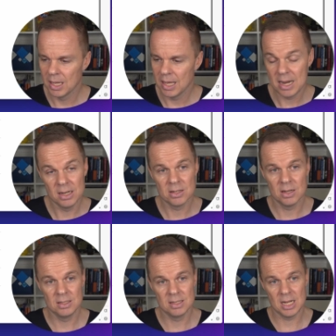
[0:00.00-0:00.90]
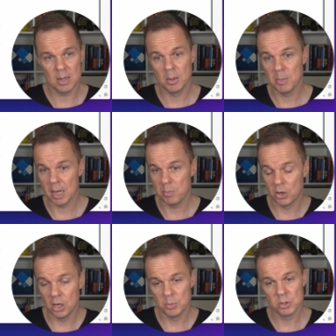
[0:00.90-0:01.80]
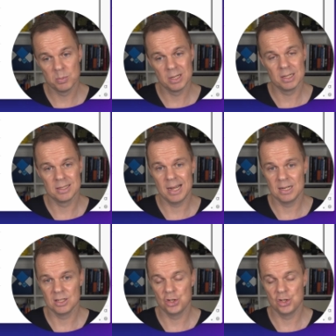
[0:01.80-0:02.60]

And it's unstable by purpose because that's